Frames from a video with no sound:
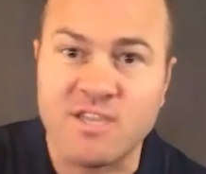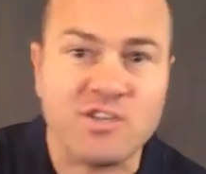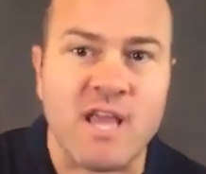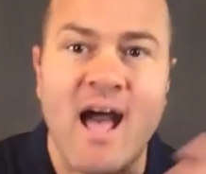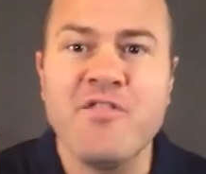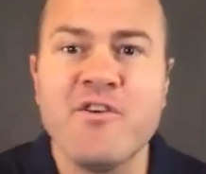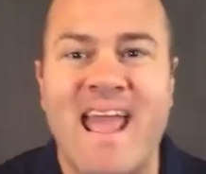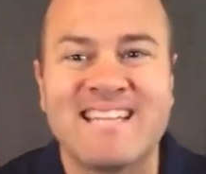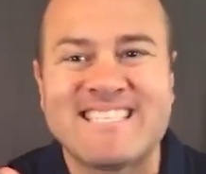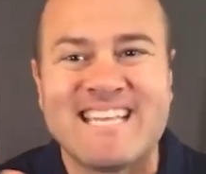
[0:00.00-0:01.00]
there's other
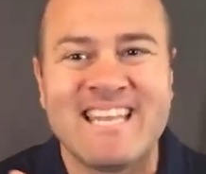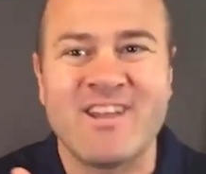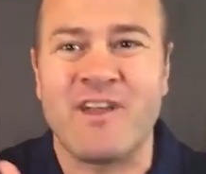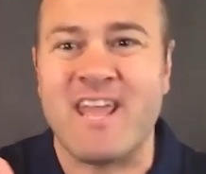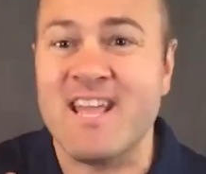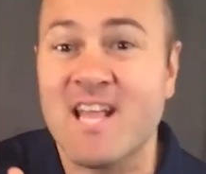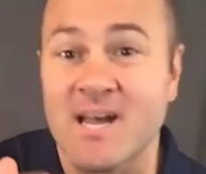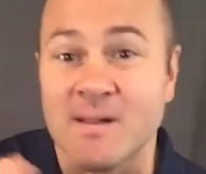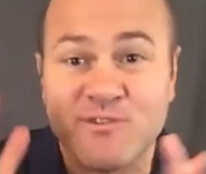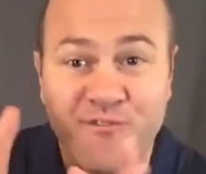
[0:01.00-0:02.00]
ancillary
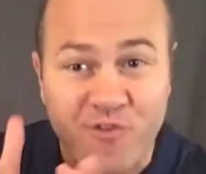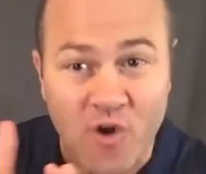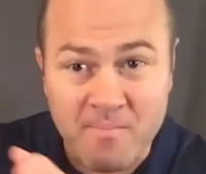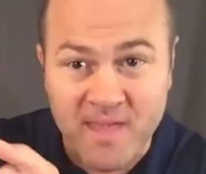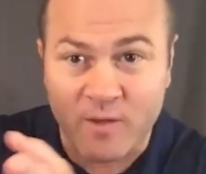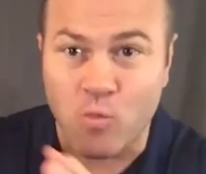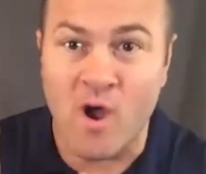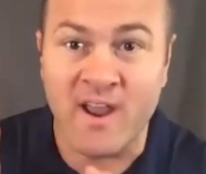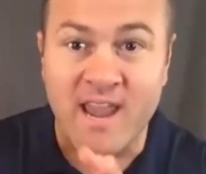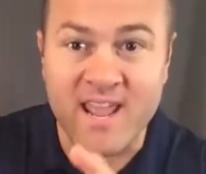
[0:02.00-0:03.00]
incomes from that
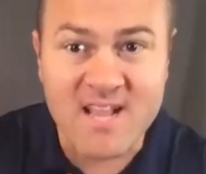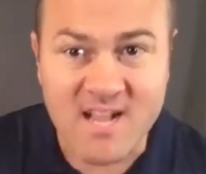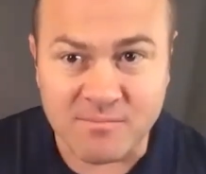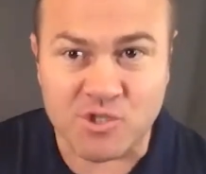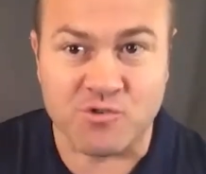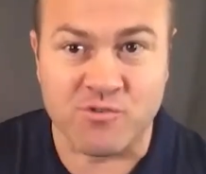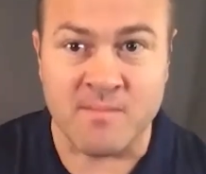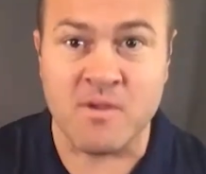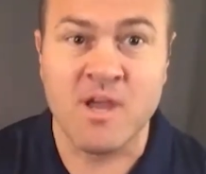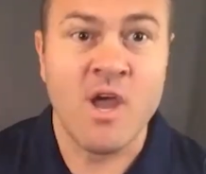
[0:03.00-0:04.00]
one income stream,